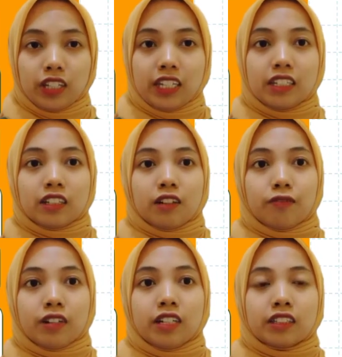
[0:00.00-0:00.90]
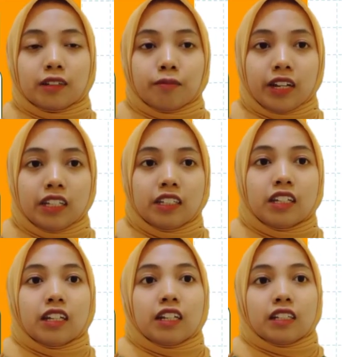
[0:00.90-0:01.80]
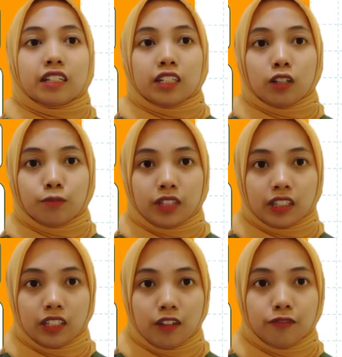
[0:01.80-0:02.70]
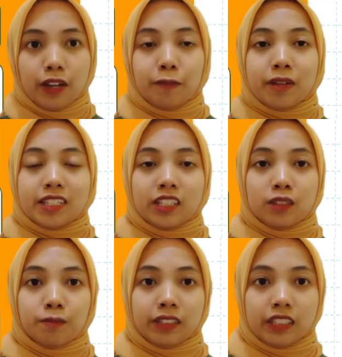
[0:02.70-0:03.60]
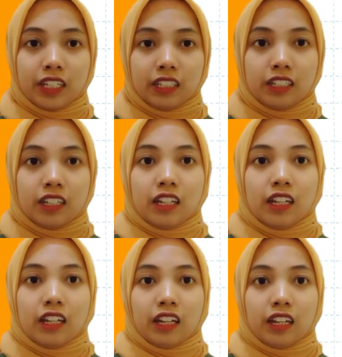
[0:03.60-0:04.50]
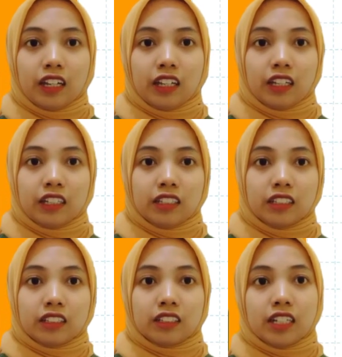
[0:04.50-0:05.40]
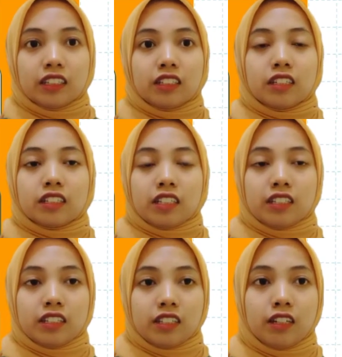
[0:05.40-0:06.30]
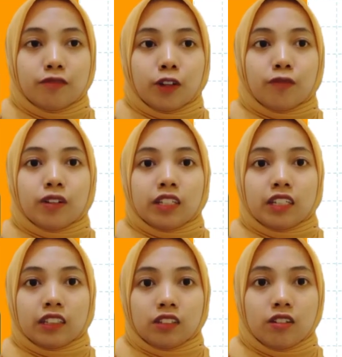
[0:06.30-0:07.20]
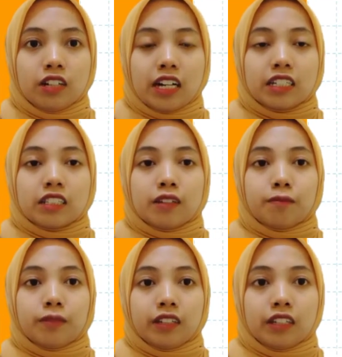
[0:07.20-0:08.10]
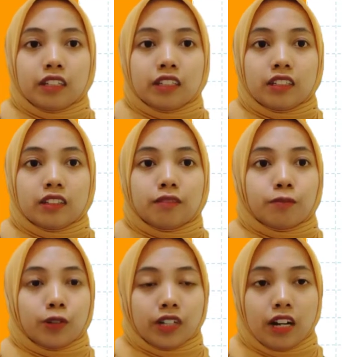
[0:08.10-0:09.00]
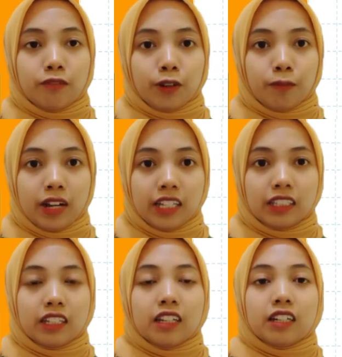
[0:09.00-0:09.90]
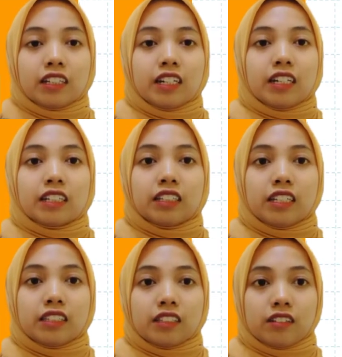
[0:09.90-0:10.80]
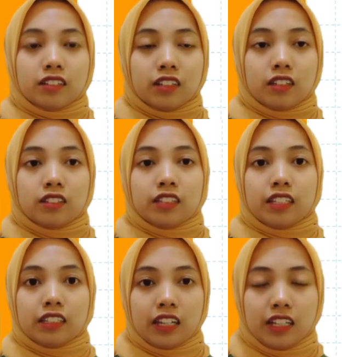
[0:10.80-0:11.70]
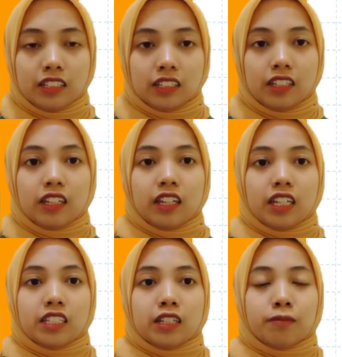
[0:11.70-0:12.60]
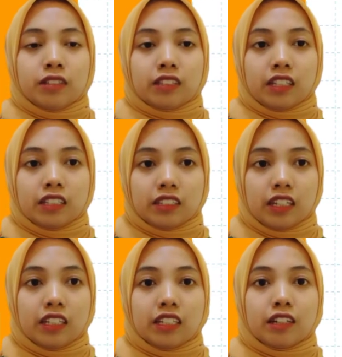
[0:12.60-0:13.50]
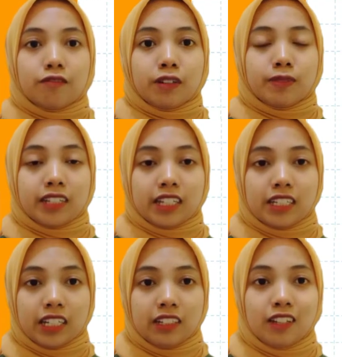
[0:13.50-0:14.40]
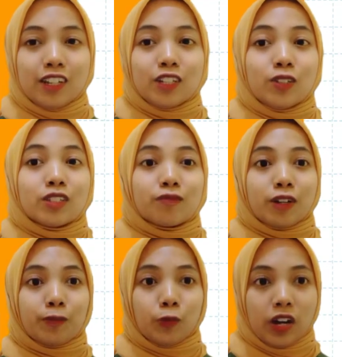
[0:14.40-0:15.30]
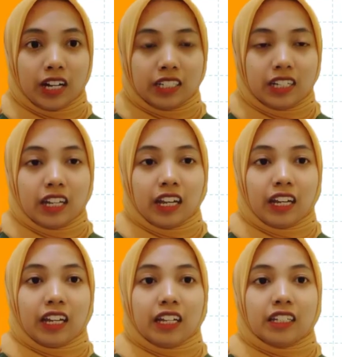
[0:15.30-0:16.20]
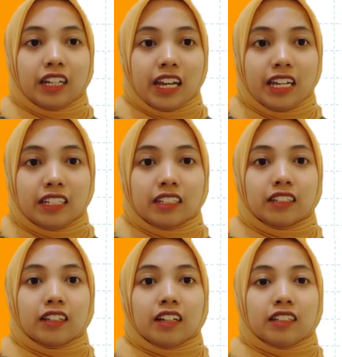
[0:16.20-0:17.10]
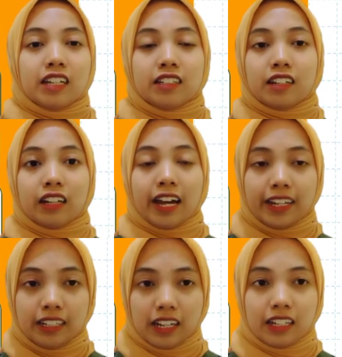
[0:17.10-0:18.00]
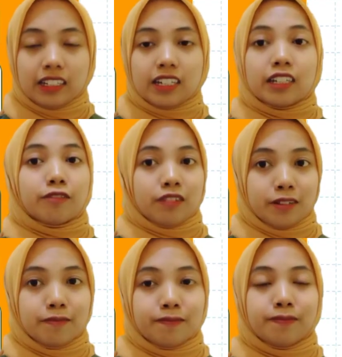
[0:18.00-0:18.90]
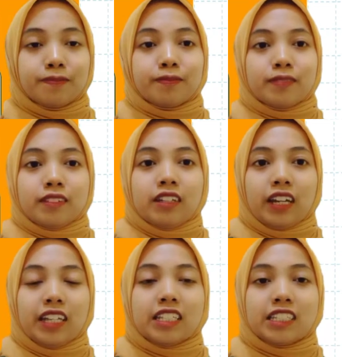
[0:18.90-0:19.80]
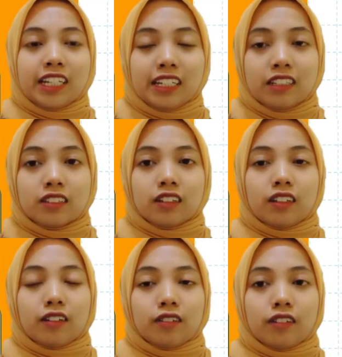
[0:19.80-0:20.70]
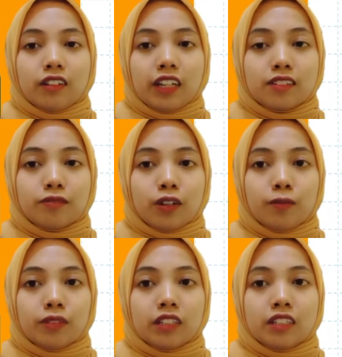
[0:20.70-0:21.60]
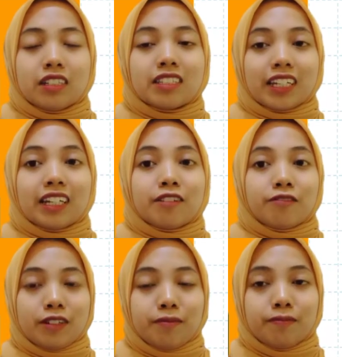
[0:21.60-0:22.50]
In the cover, determine learning objective and basic competence, and got the suggestion from validator are simple product format, correctly structured sentence, in jumble sentence in the verb section, use verb 1, and add an underline under the verb, and change from the second verb.